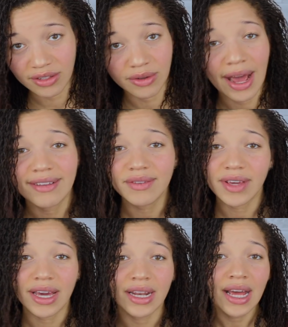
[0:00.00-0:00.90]
So as of
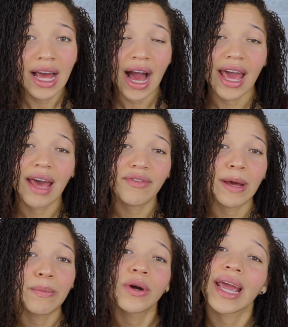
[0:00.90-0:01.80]
yet, I have
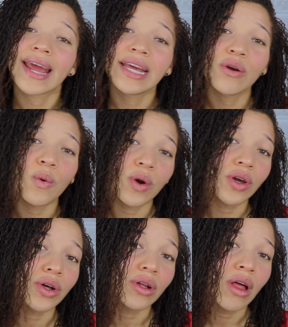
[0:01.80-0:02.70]
not put any
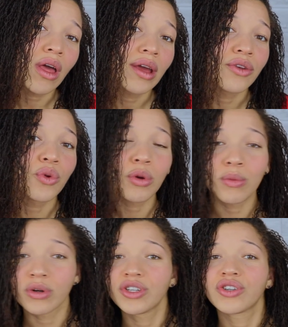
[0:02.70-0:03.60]
oil nor
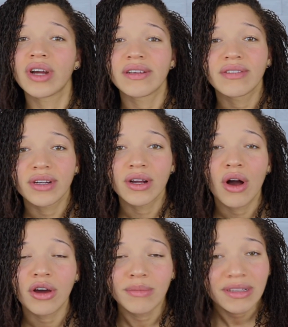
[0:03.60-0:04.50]
moisturizer
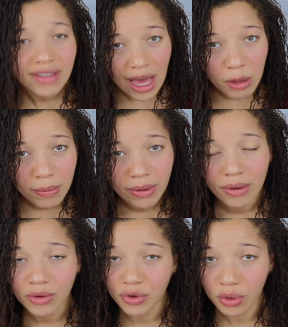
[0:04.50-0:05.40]
on my scalp
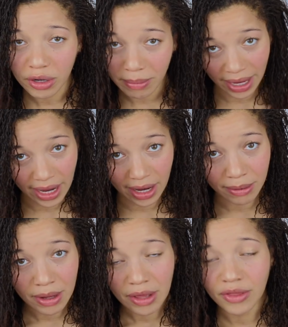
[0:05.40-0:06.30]
nor in my
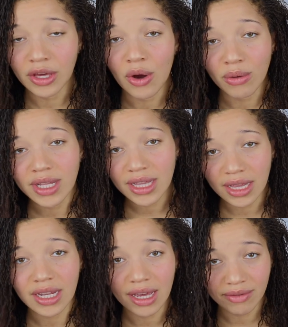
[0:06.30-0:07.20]
hair. The only
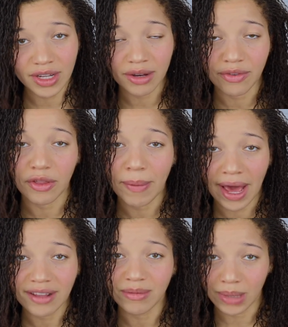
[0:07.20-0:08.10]
thing that I have done for the
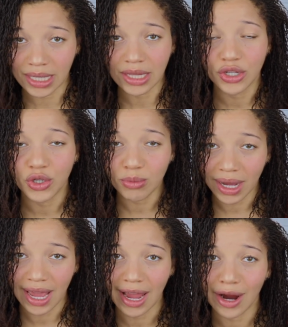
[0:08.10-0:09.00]
past month to
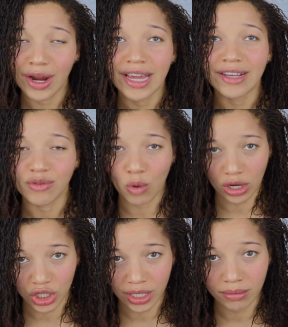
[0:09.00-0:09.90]
my hair is
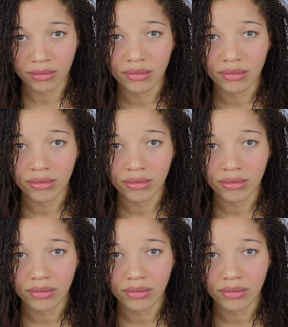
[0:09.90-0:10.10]
wash it.